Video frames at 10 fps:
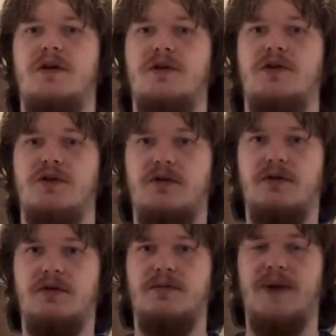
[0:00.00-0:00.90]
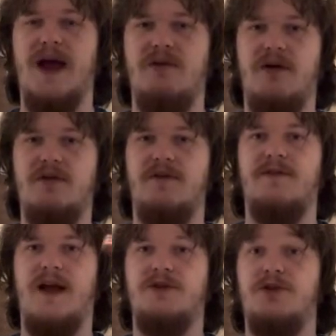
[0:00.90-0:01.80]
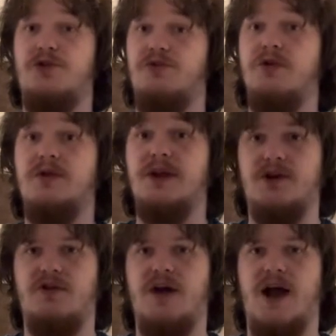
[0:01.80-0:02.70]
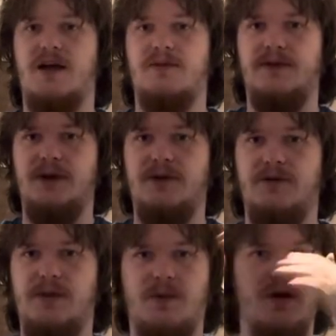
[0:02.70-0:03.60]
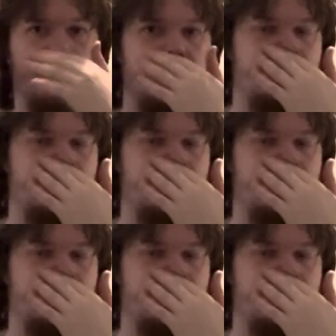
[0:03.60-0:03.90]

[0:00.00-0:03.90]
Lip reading: your background effect through these cracks with these rebars.